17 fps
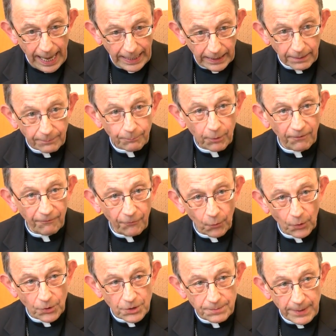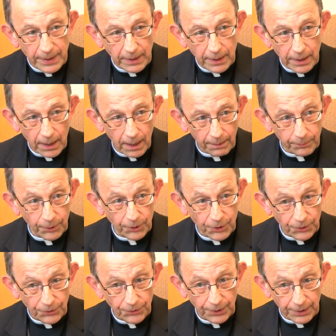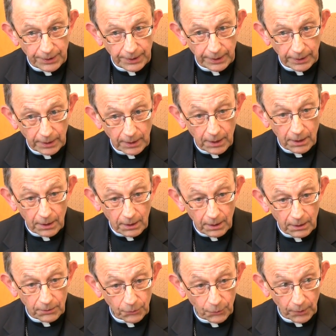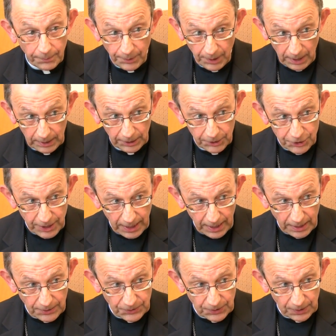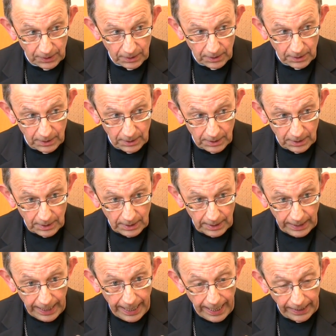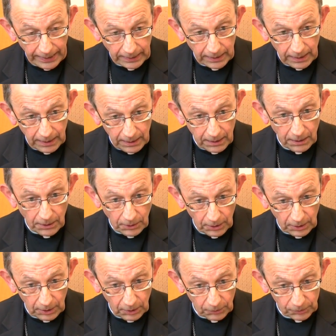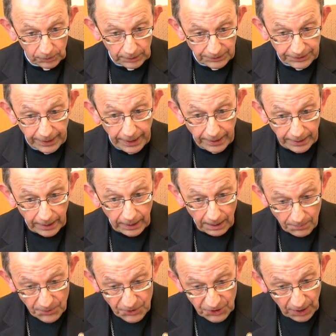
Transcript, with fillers: And it affords me the opportunity to apologize, and you know, to say that I'm